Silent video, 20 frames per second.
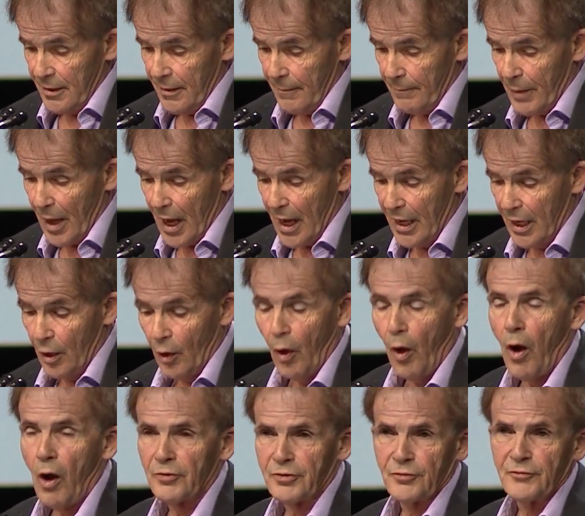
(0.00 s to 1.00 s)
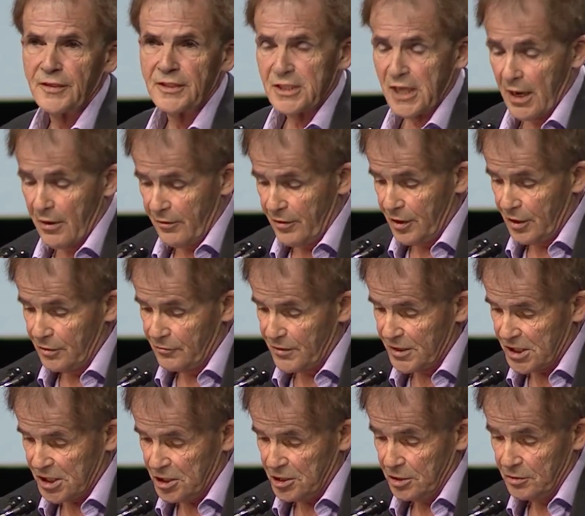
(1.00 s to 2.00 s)
by authoritarian
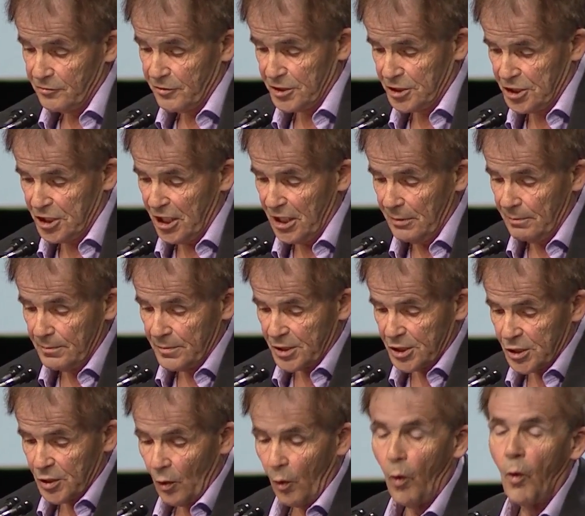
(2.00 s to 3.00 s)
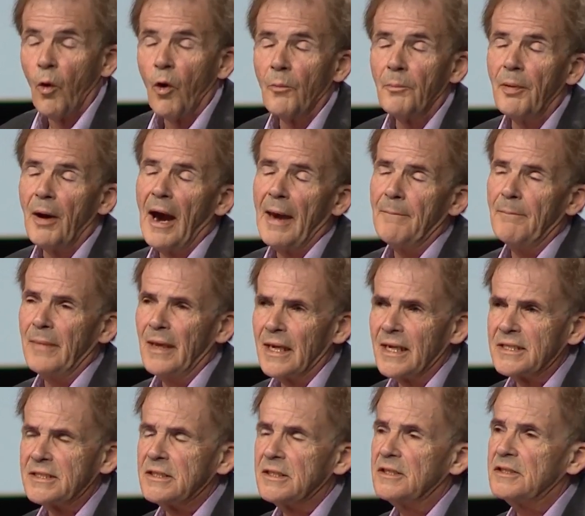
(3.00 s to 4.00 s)
regimes or by
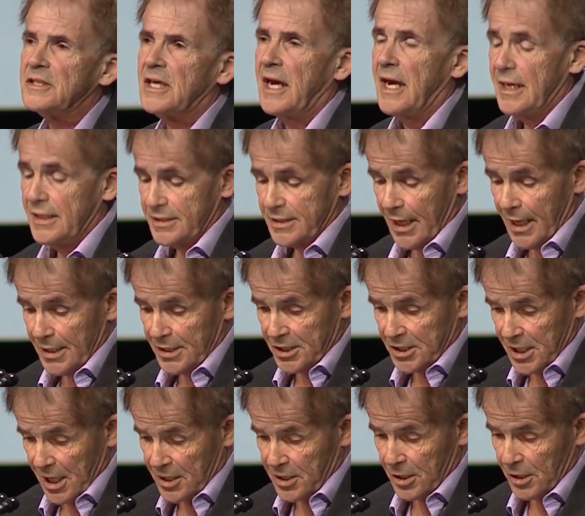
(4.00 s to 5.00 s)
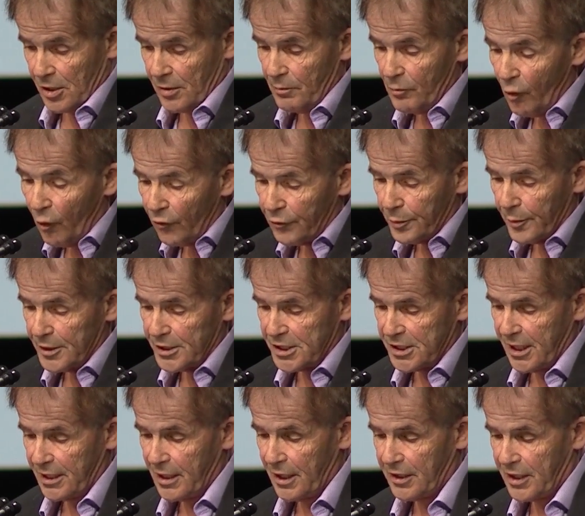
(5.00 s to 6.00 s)
militant anti-secular movements
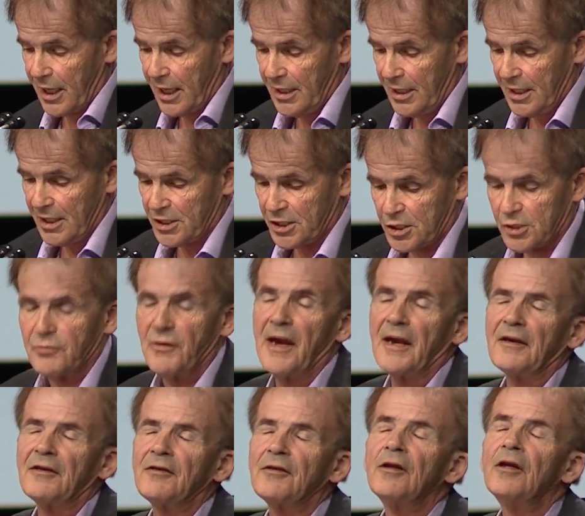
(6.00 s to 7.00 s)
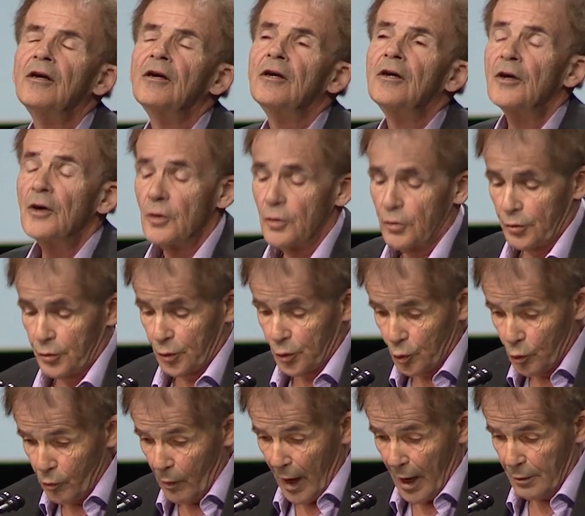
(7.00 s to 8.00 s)
that are gaining strength
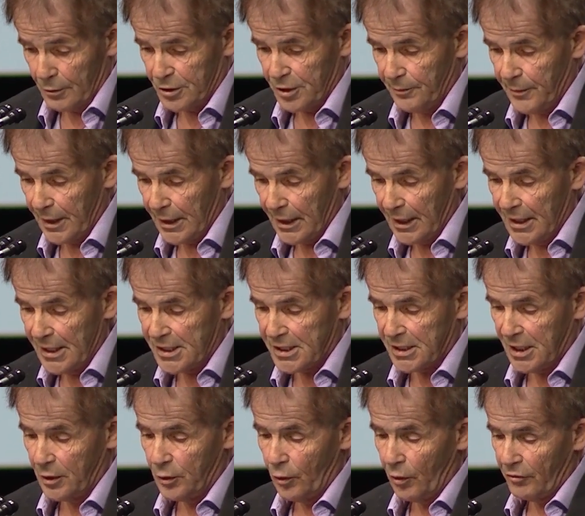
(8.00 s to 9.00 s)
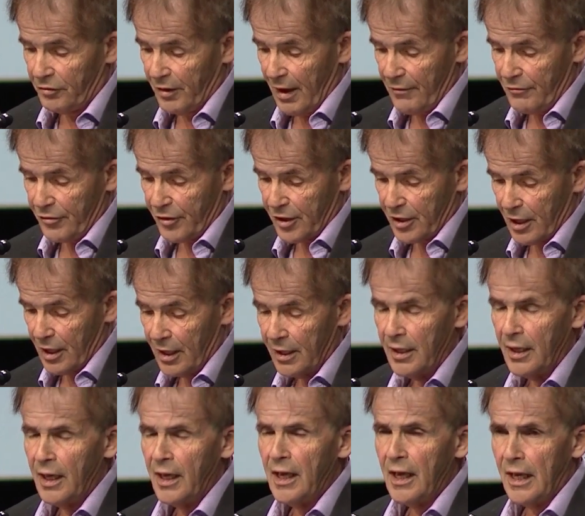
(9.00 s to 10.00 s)
throughout the Middle East and North Africa.
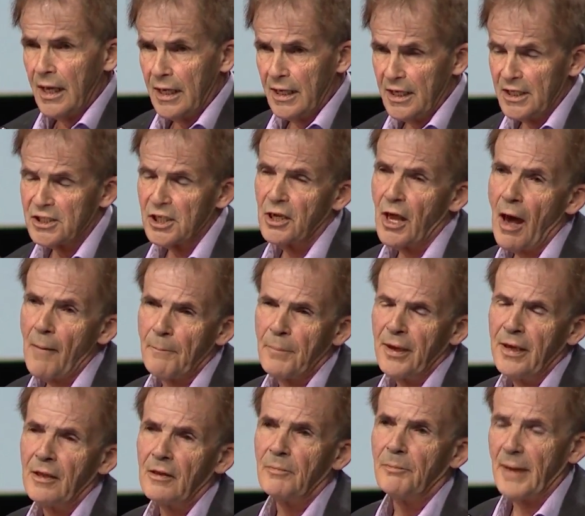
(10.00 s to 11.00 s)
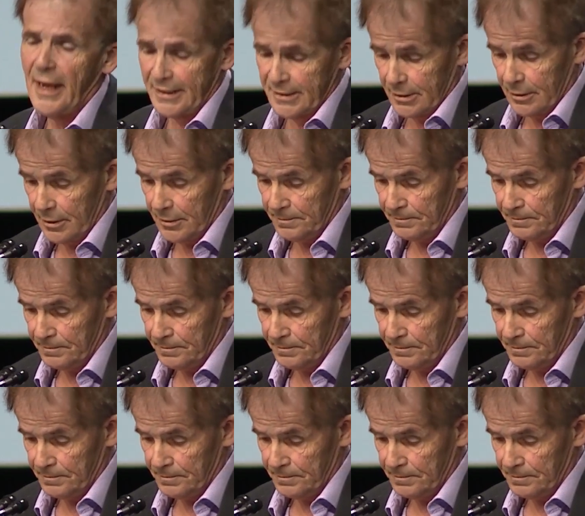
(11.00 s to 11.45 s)
It is an uphill battle,